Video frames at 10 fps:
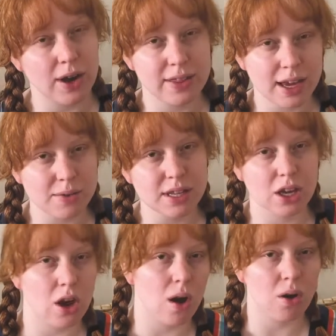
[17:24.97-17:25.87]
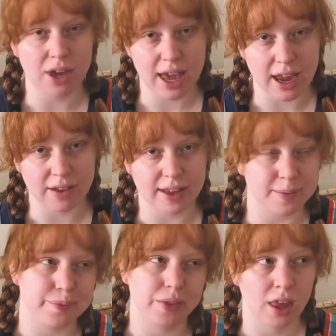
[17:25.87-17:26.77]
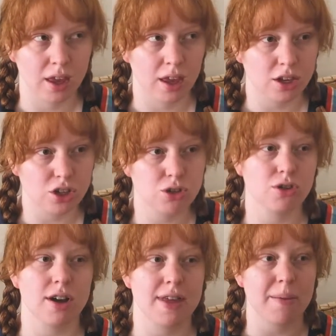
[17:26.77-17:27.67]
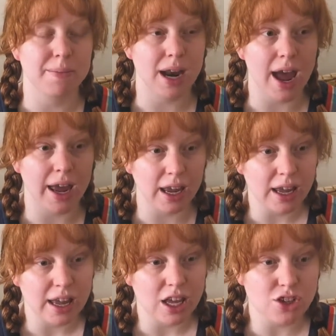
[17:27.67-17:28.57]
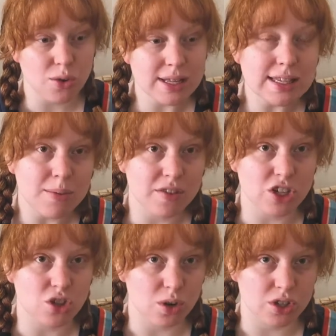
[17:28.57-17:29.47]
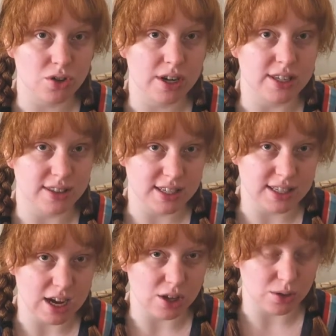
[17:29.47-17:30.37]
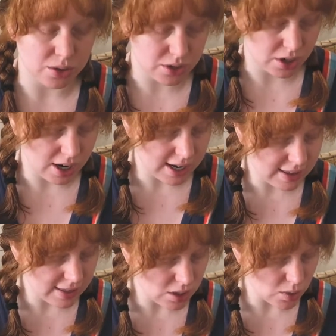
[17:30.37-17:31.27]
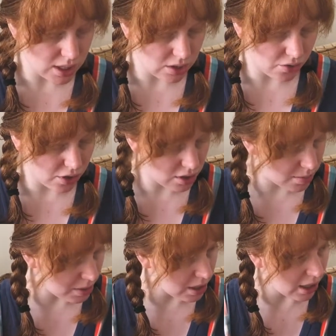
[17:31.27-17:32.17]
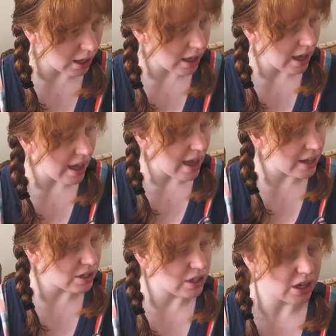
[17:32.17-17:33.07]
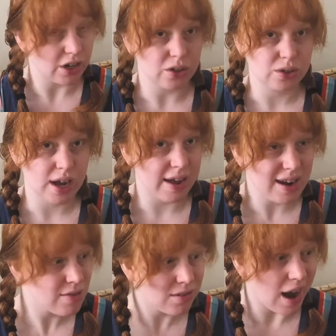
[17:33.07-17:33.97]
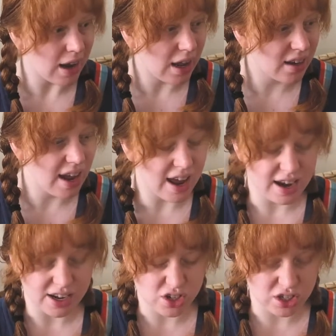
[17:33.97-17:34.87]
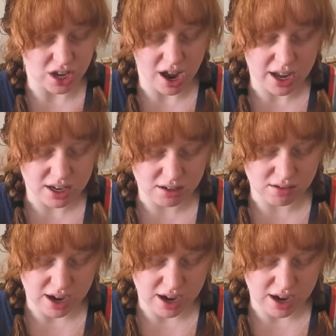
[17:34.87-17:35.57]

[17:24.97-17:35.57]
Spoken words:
I think I was like, okay, like neutral on that, but I enjoyed some of his short stories on This Is How You Lose Her. And I think this was his first book. And so I never read it, and I just saw it.